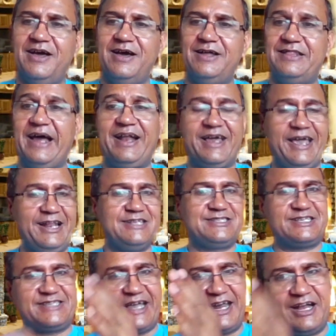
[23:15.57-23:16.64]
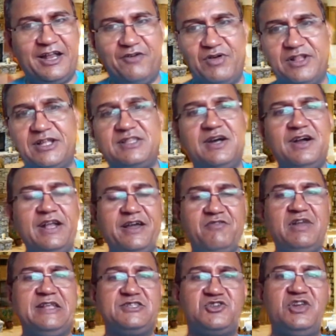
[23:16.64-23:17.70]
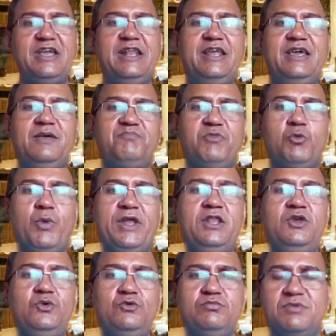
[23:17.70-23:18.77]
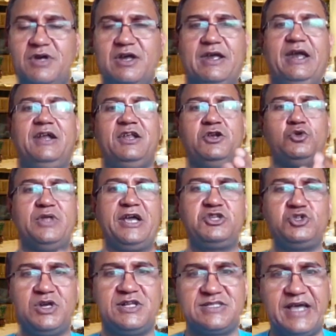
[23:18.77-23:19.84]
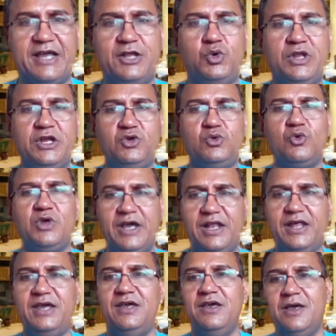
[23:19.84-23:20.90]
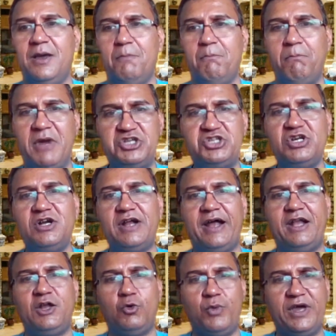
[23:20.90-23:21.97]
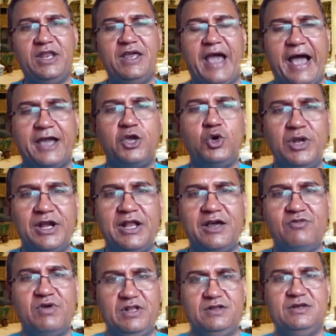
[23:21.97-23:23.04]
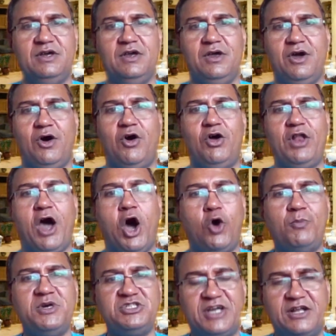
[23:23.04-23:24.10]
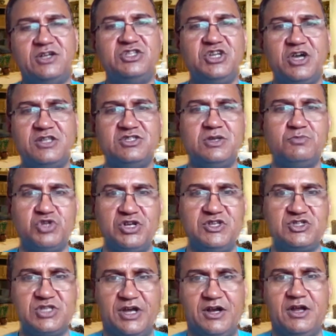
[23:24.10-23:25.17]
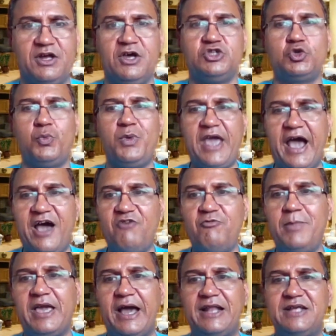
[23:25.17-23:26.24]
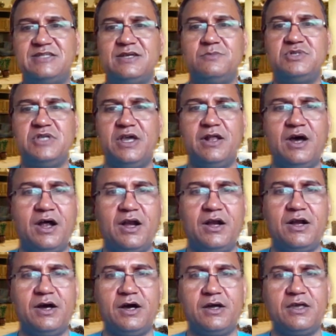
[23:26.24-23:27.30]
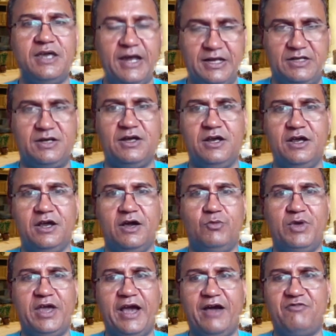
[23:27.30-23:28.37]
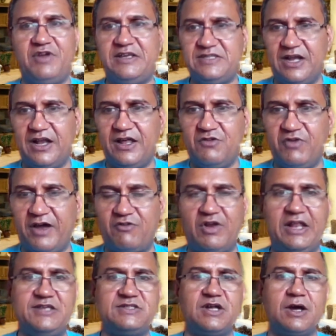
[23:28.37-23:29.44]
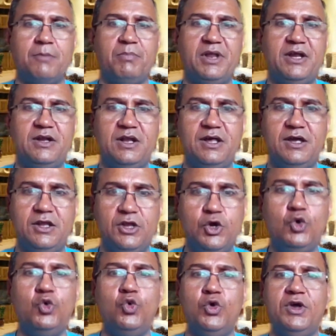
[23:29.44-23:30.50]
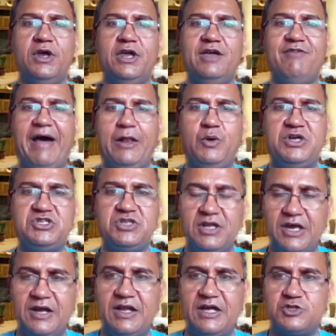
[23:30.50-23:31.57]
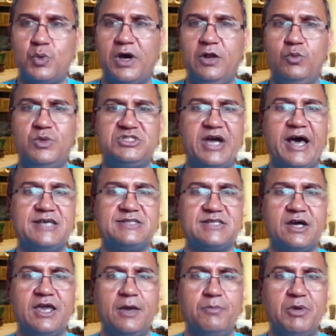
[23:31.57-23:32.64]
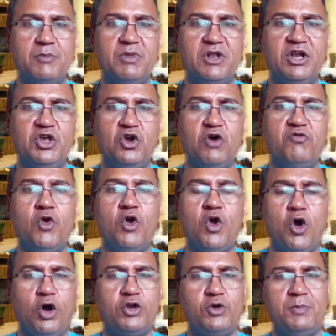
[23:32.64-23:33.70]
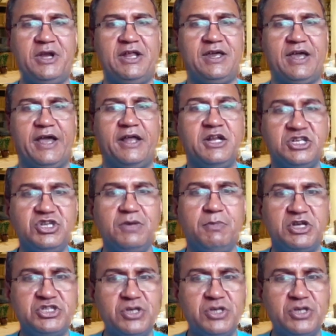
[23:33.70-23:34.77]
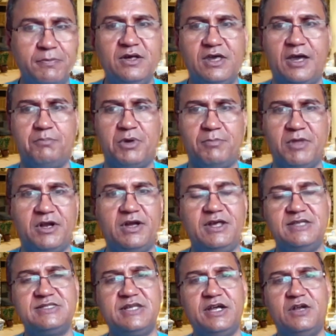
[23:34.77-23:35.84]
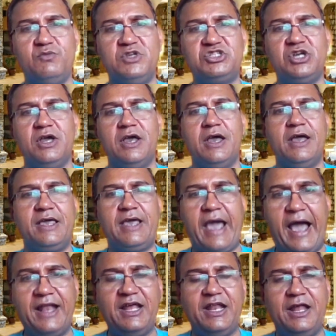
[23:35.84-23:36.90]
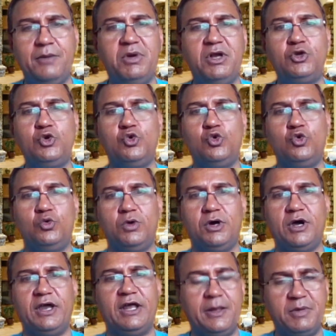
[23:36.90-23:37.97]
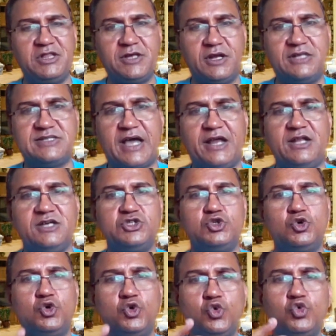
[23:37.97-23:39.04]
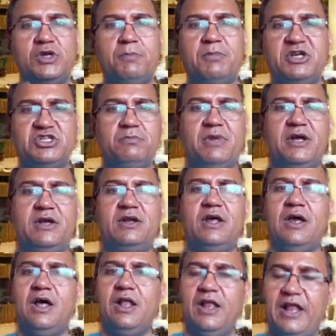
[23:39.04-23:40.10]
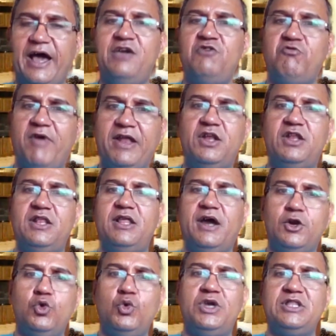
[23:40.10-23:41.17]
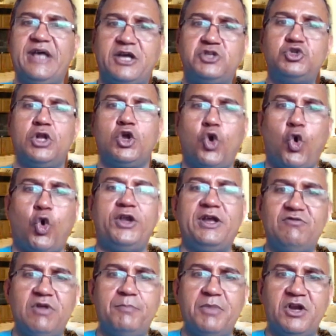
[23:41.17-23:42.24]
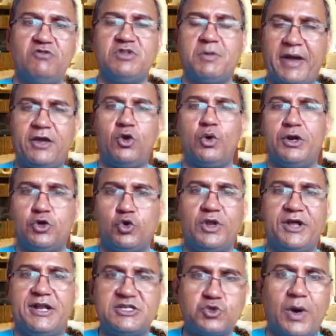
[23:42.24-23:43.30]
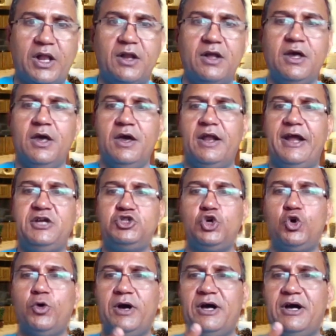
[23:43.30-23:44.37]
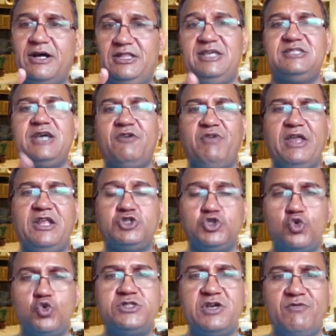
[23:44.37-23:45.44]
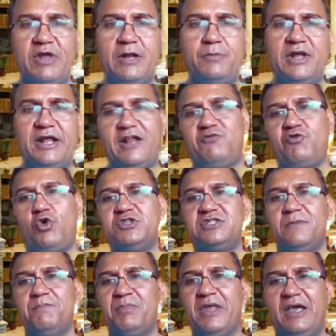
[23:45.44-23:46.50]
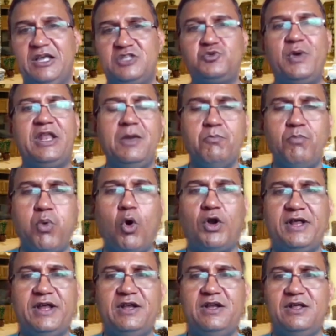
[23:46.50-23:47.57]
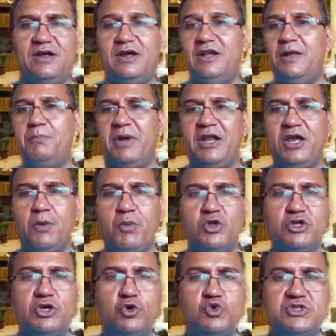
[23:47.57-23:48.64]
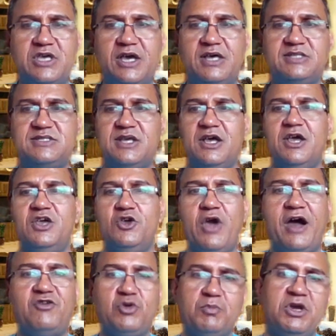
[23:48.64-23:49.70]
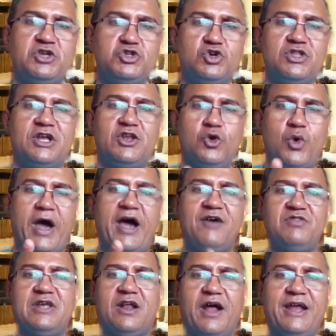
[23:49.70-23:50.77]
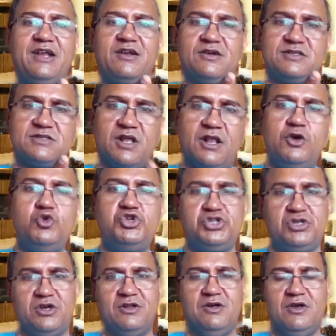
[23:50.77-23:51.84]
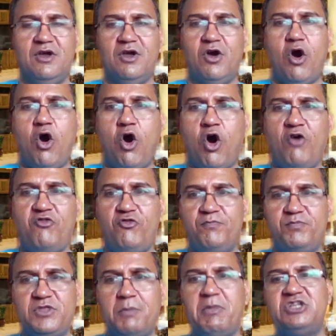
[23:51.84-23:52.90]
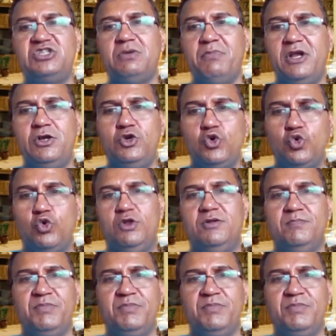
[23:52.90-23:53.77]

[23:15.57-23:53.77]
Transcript: That again is the second level. The third level is really when you get into the actual design, you need to really measure at a very accurate level on how much energy consumption is there. So we have mechanisms in our kit. We have recently, in fact, released a completely new evaluation kit as well, which has a capability of automatic energy measurement capabilities there, which can enable the designers to do the measurement live when they are doing the actual code development of the microcontroller as well, right? So these are various tools available, and of course, it's very important, depending upon the use case, you have to make sure that you have the right resolution of the measurement tool.